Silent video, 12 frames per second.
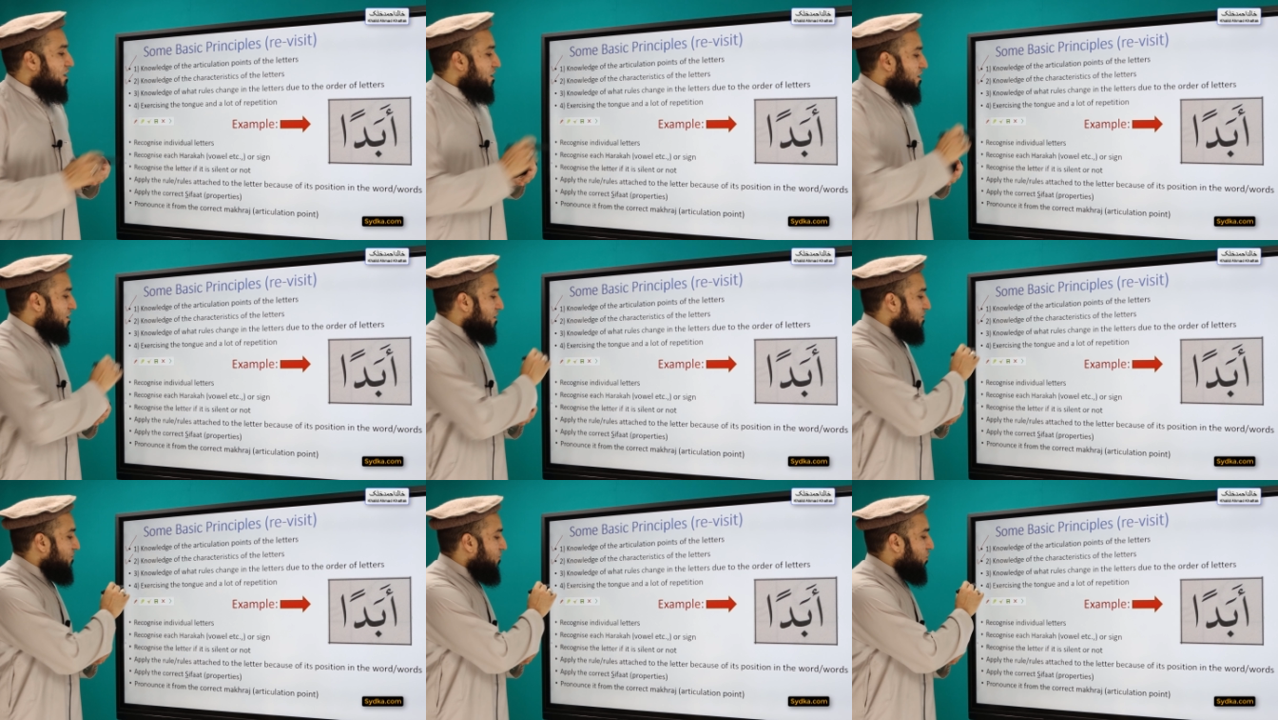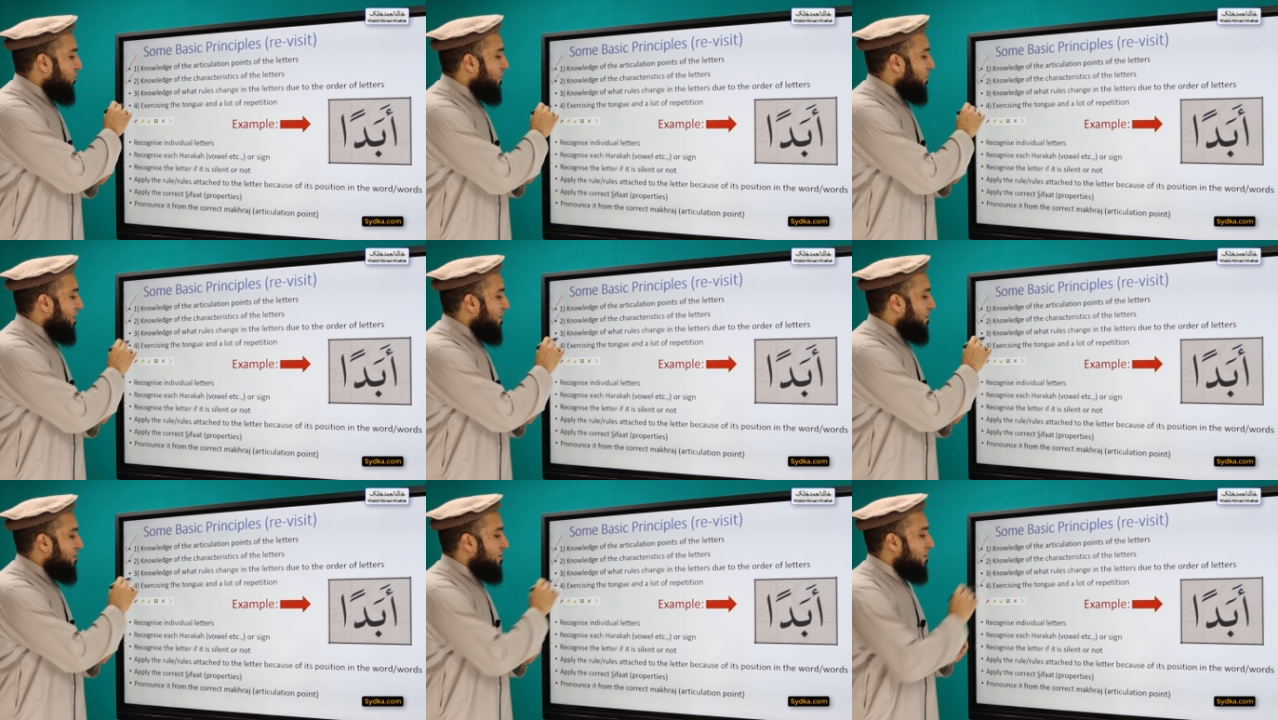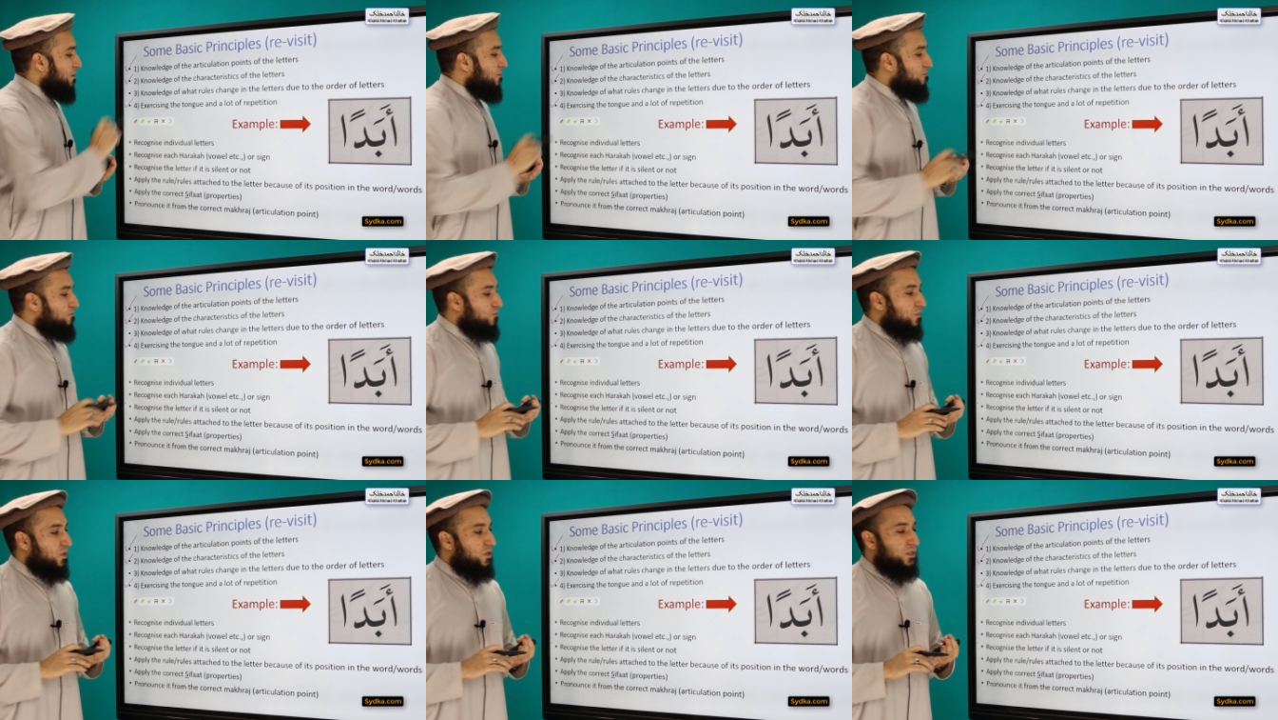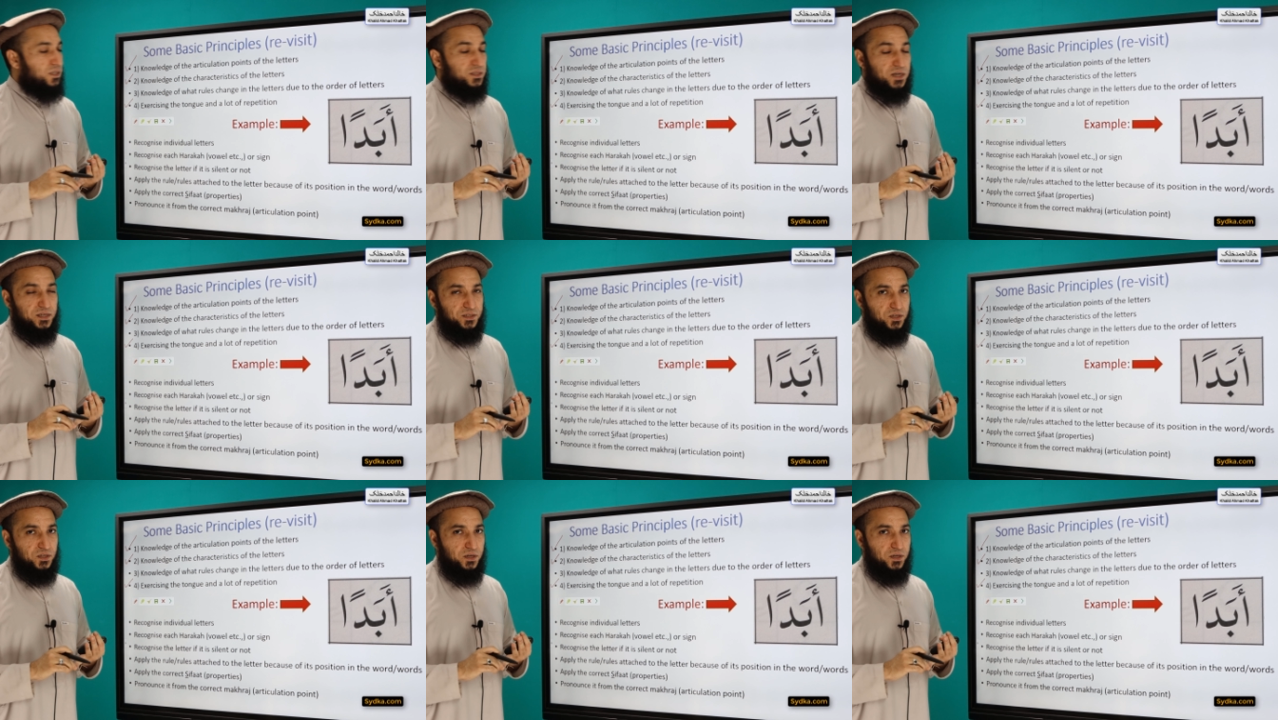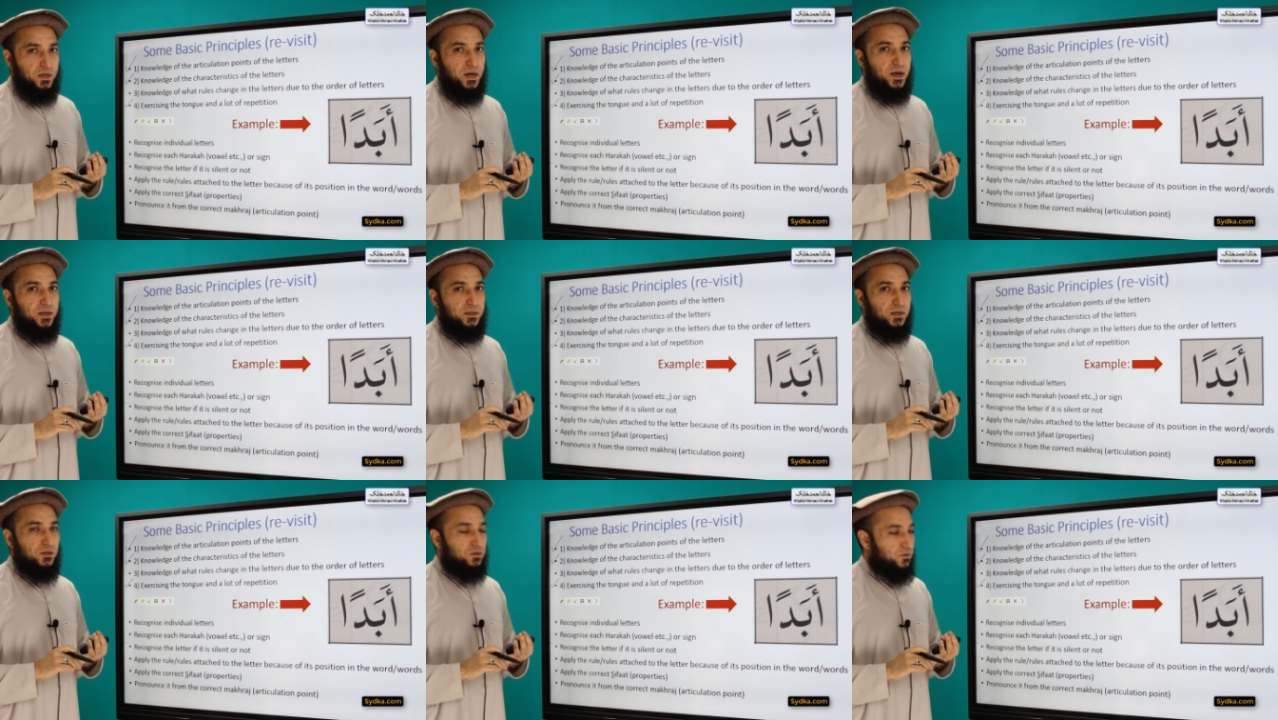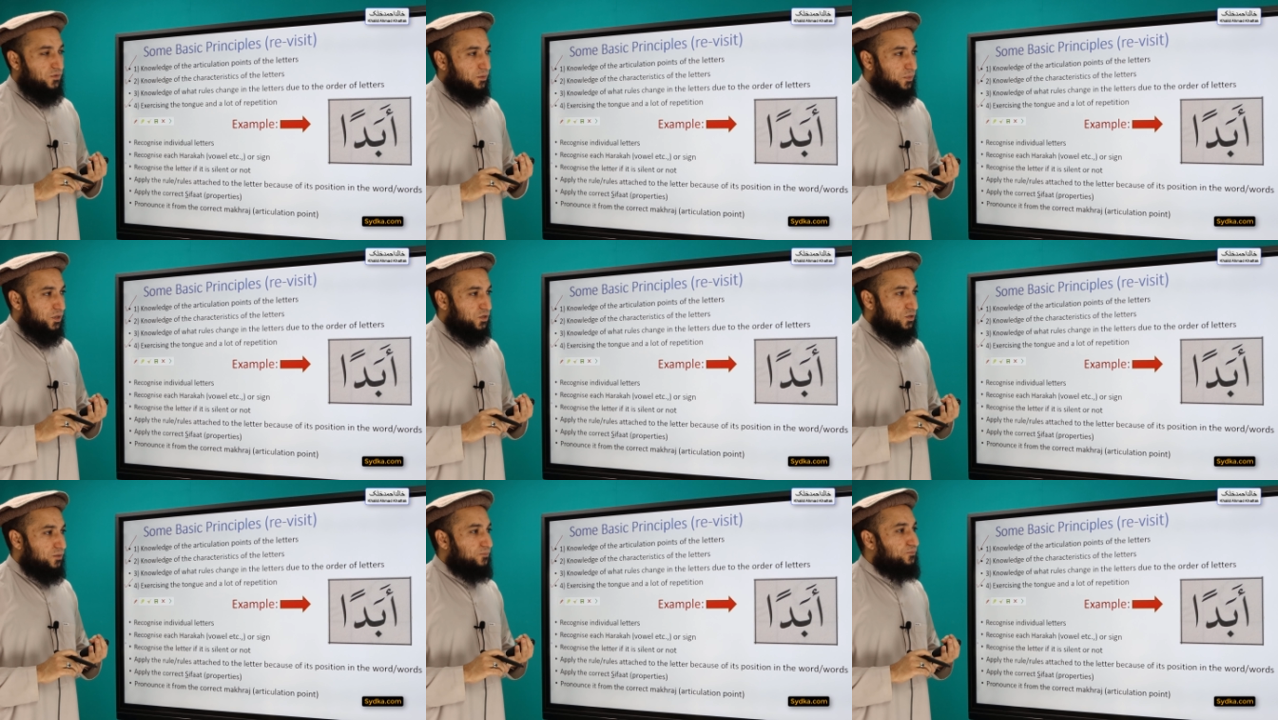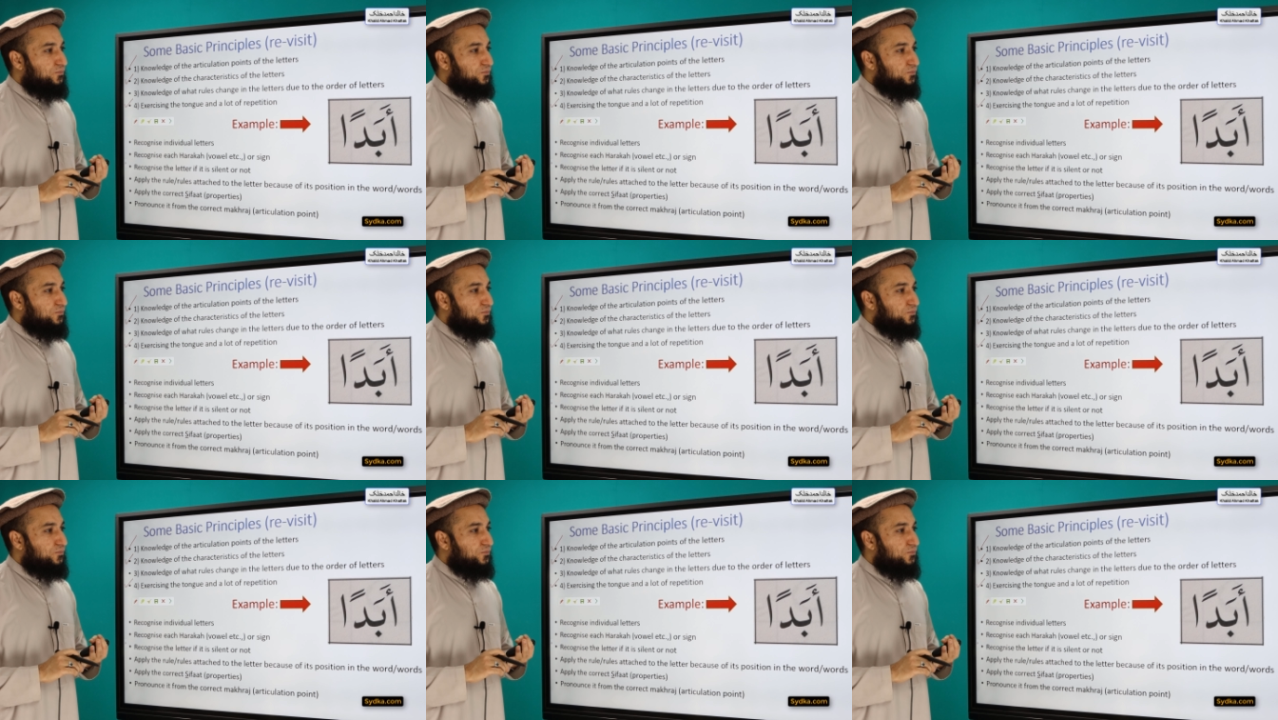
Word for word: Uh, the fourth one is um, exercising the tongue and a lot of repetition.